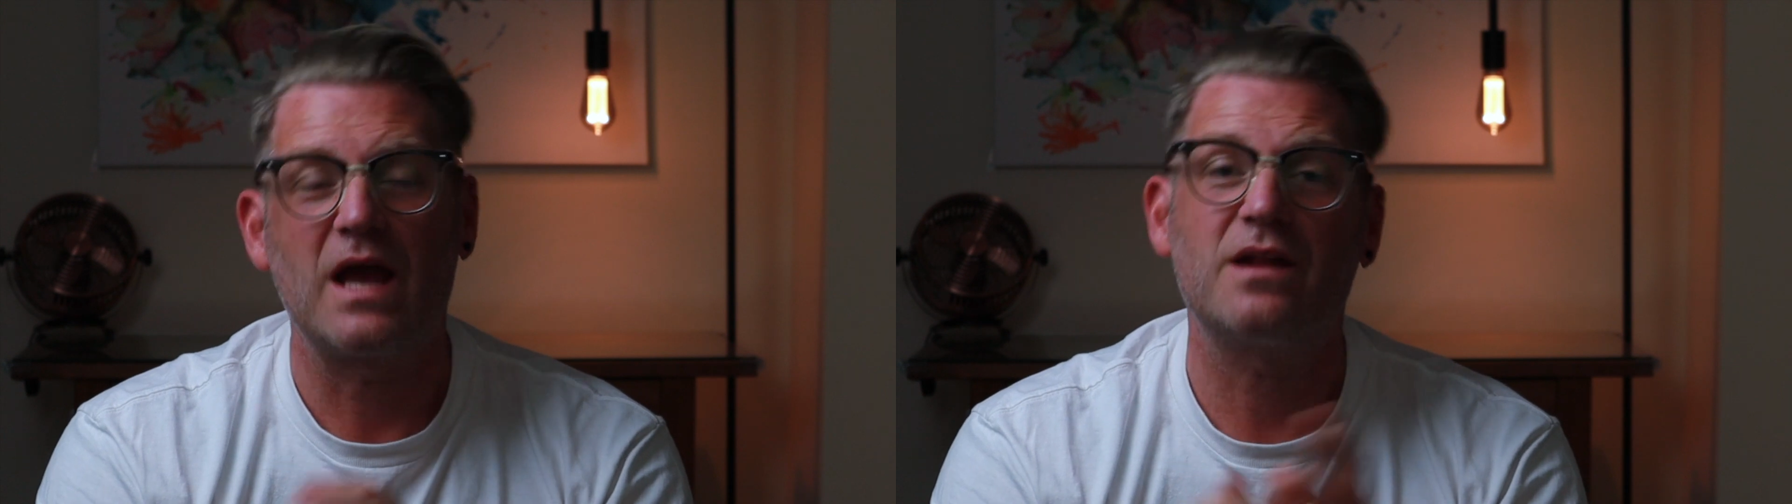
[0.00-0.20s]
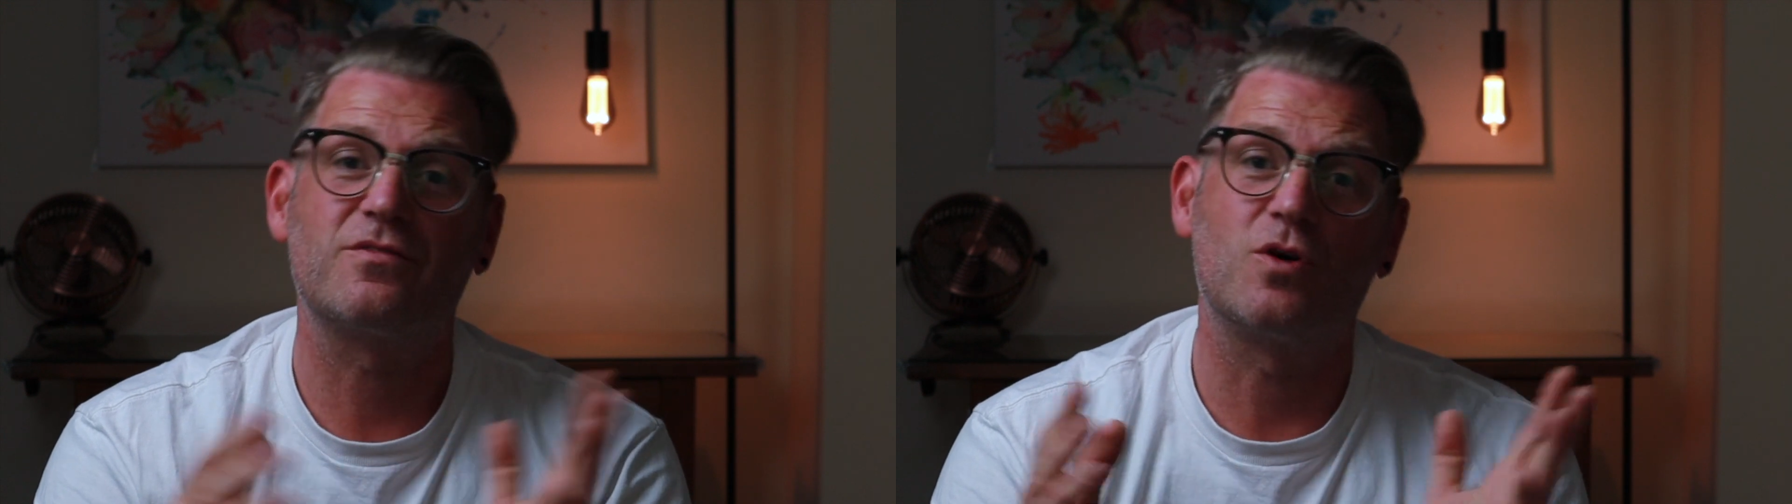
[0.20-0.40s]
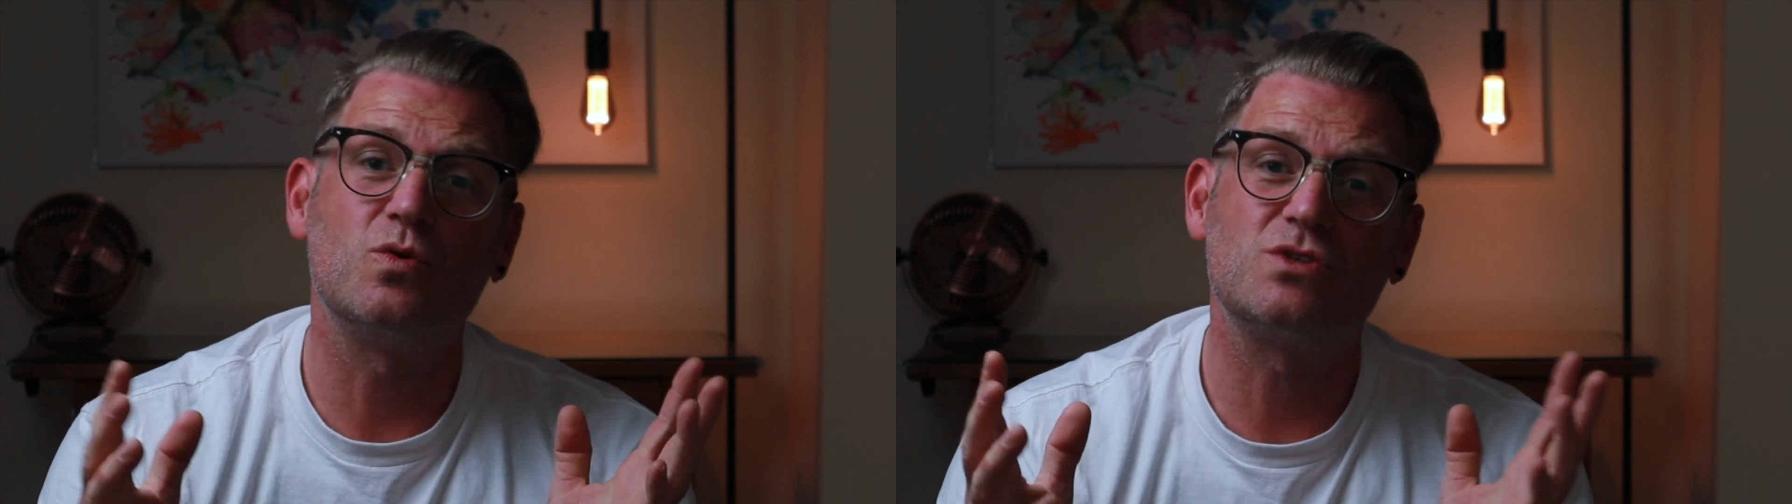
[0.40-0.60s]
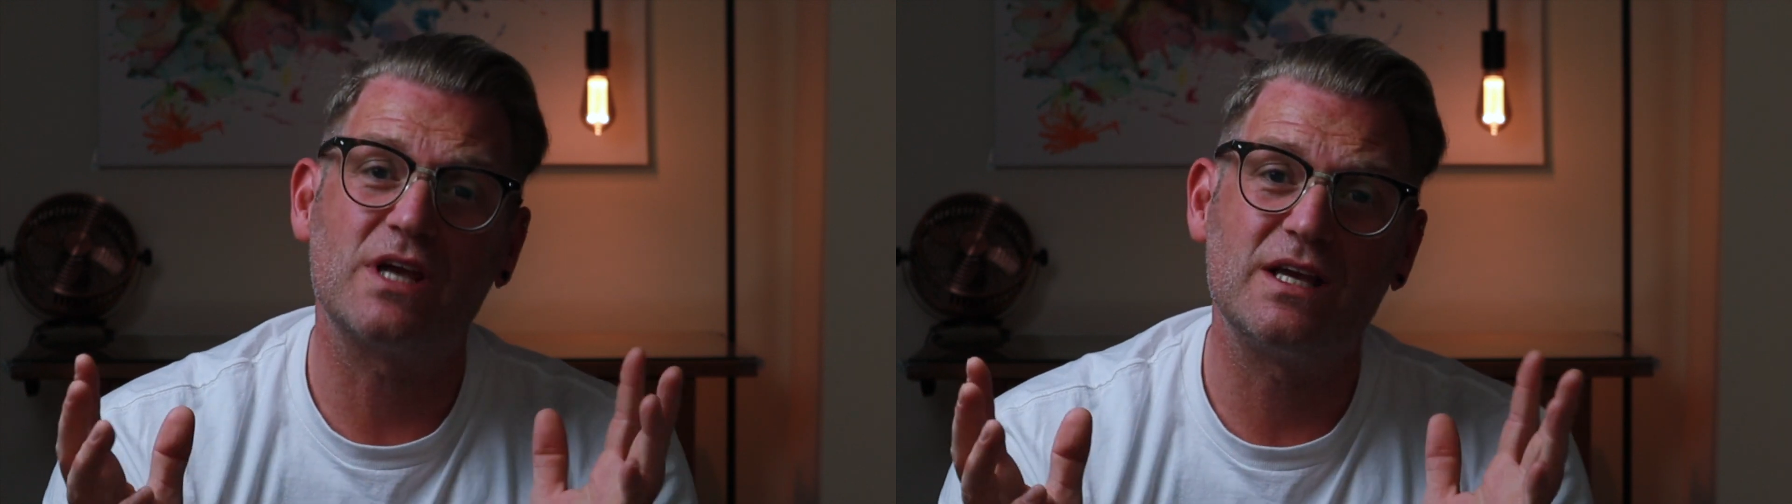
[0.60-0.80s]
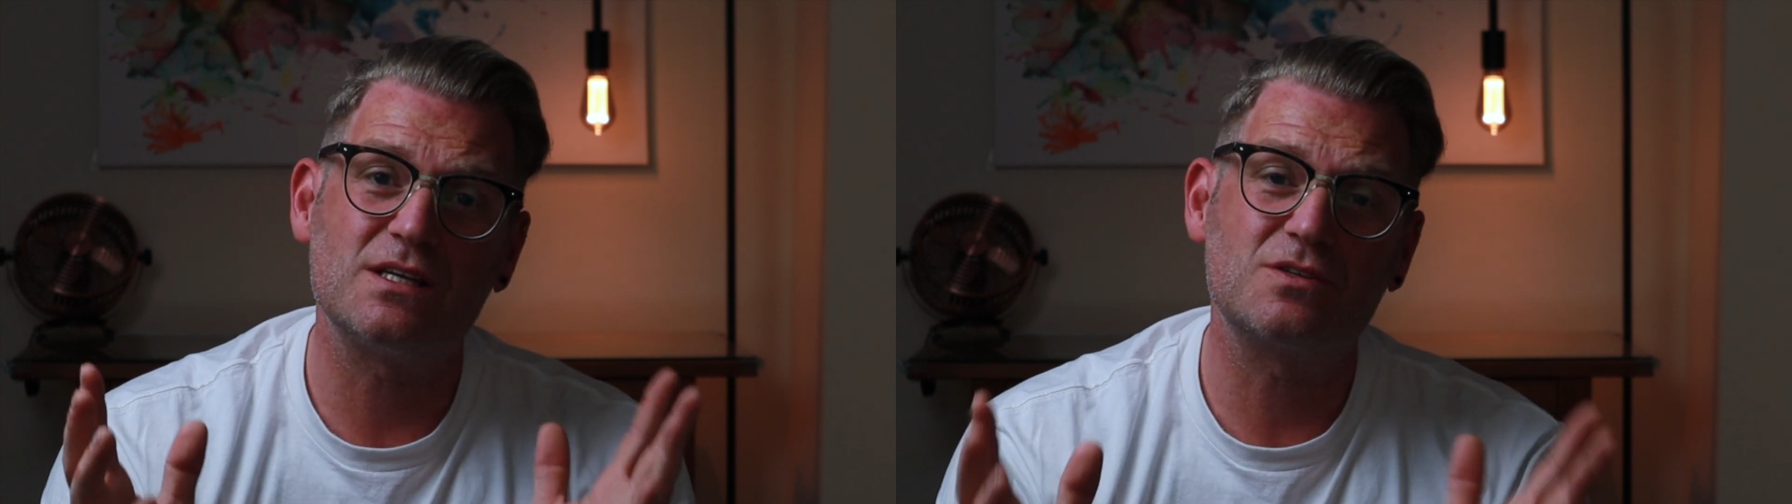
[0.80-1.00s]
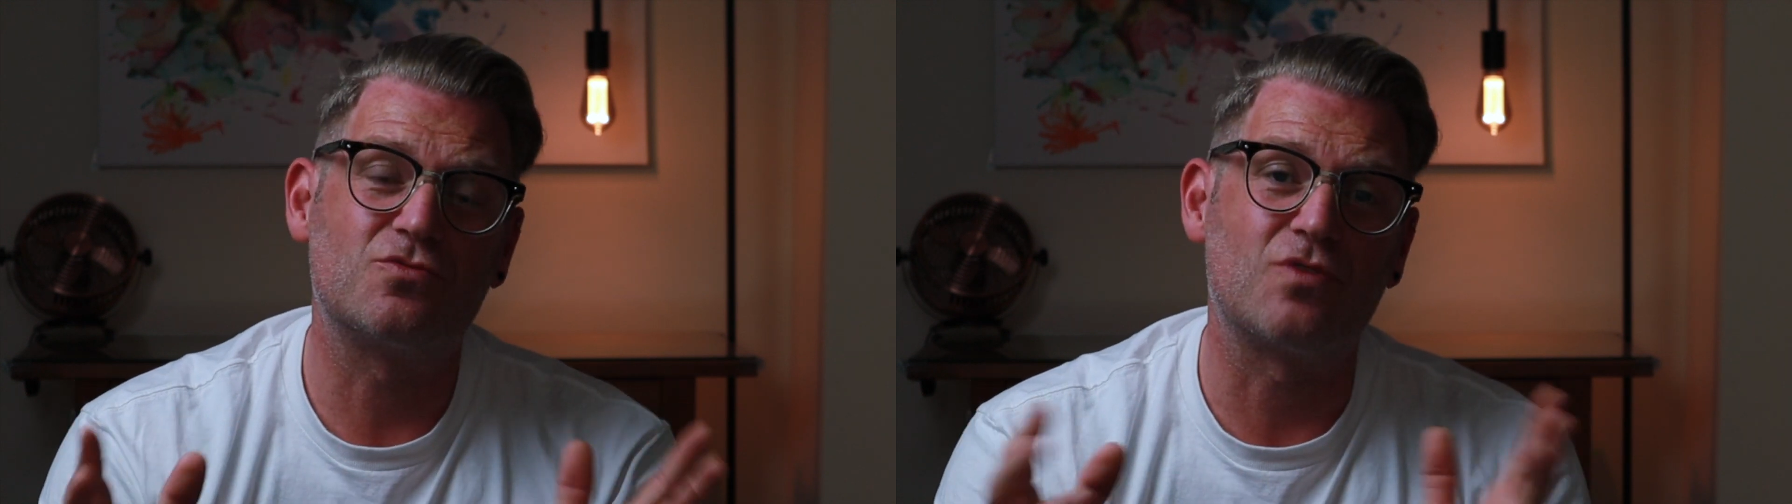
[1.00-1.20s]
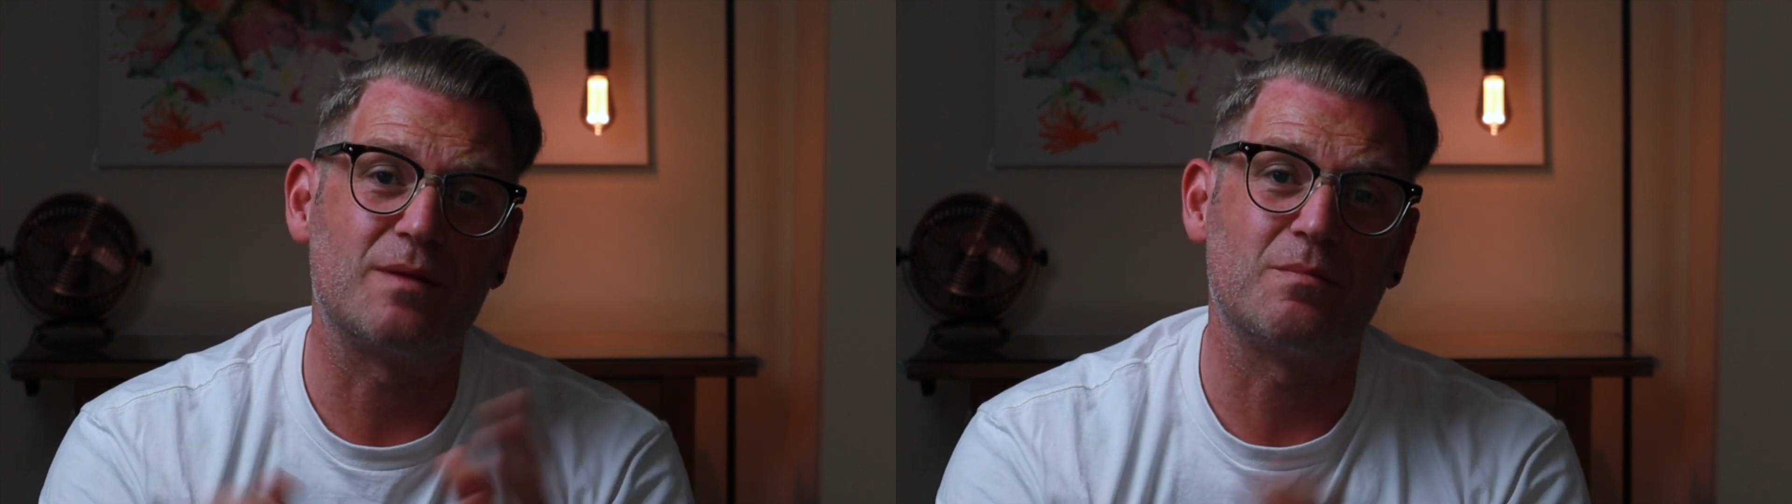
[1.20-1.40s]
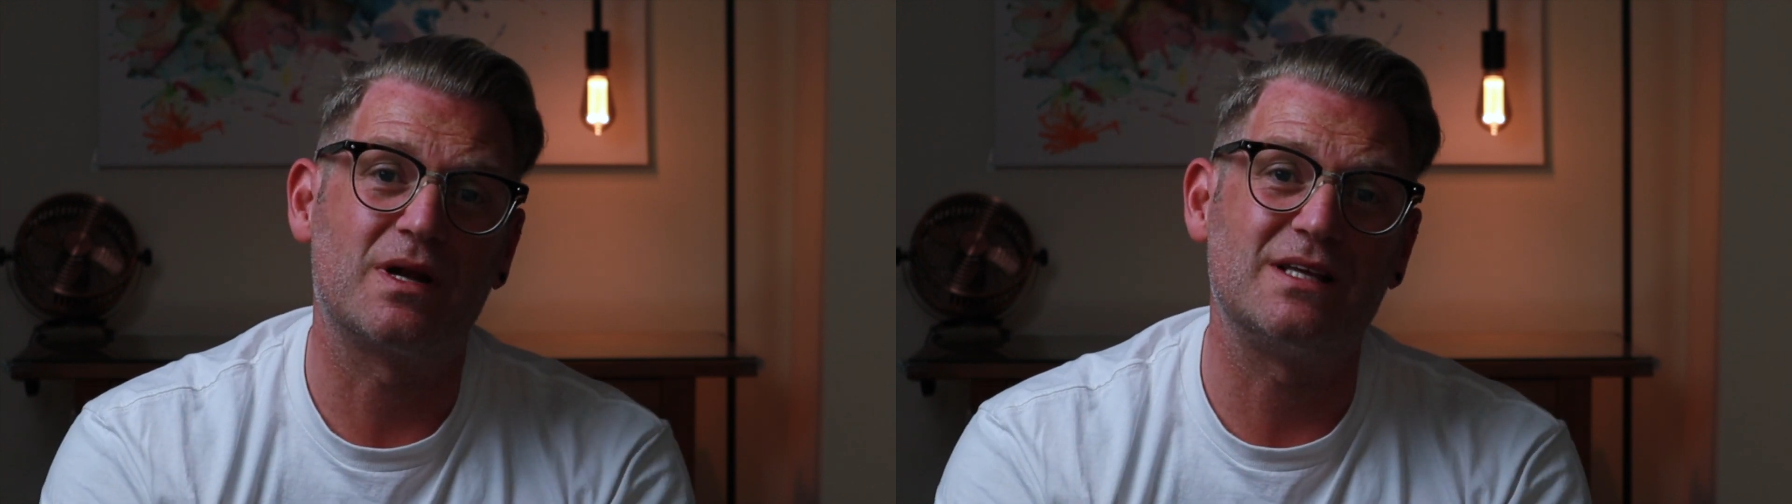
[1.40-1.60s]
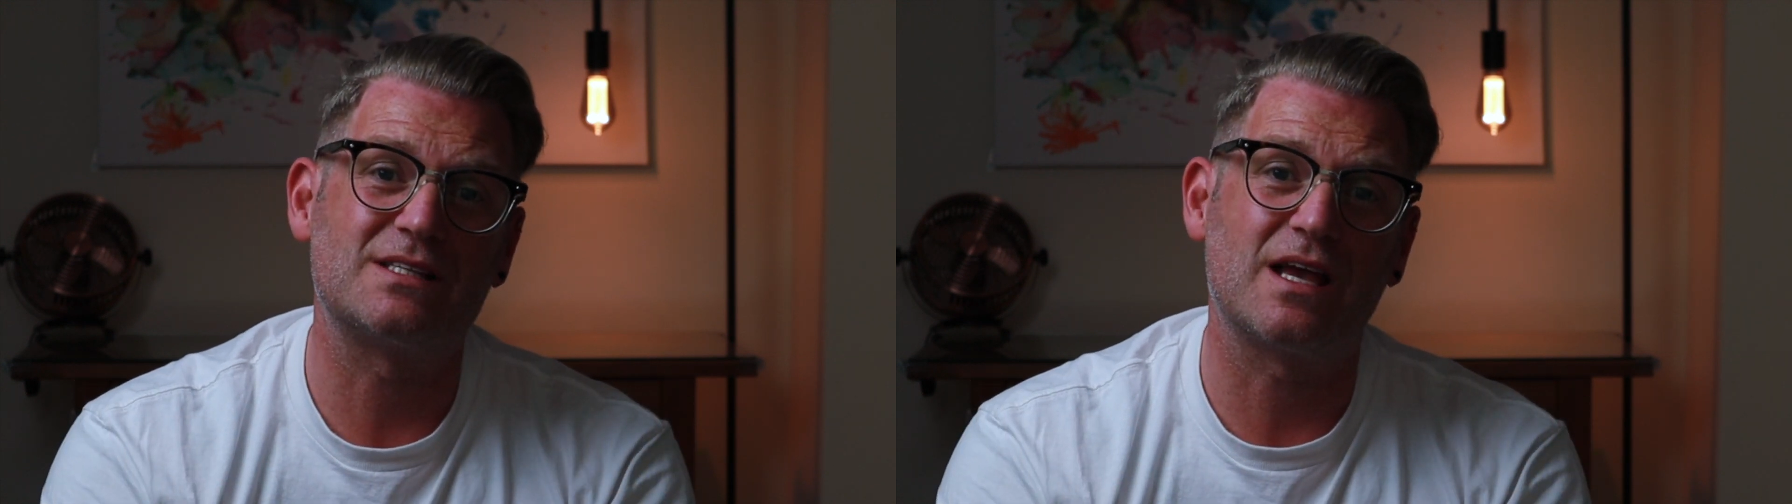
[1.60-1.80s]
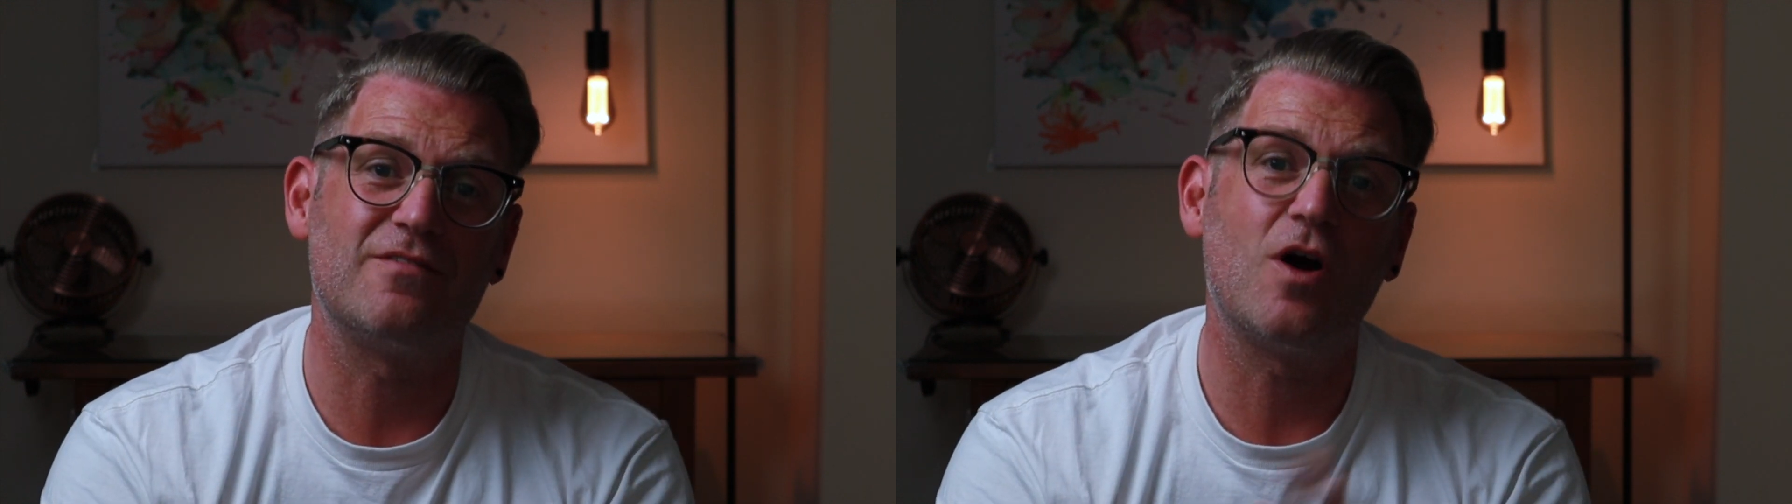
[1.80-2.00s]
and of course is a great money
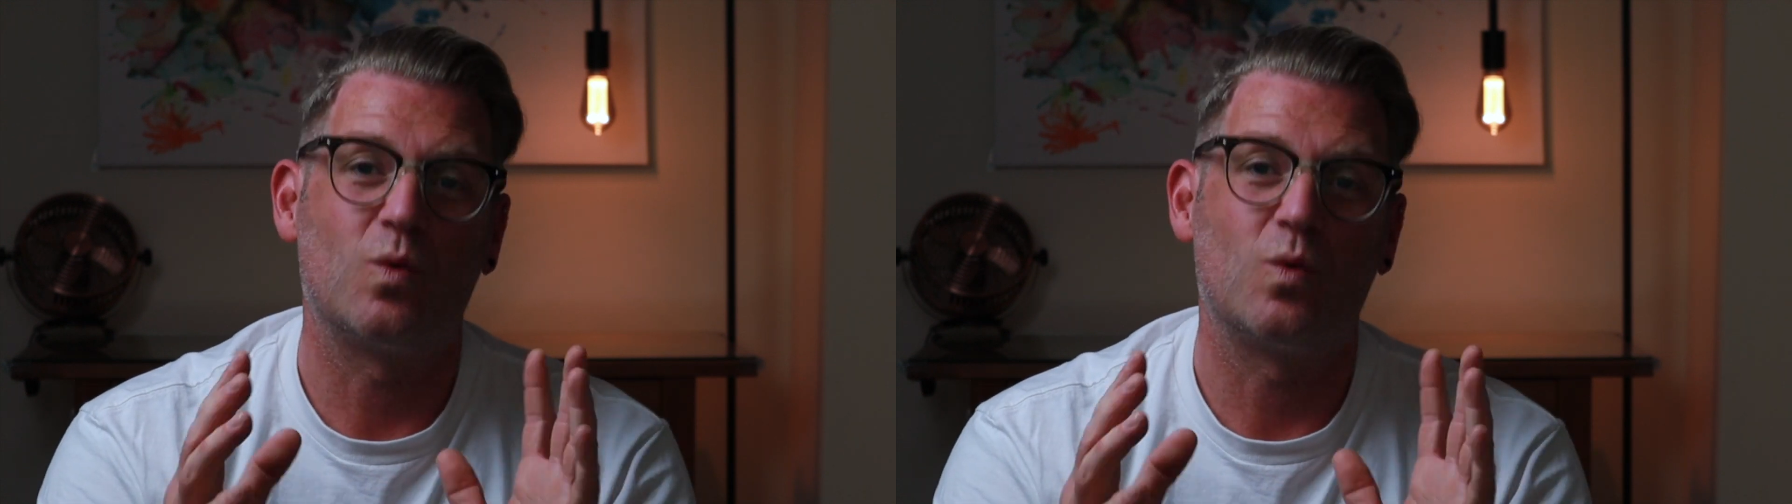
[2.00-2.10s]
saver.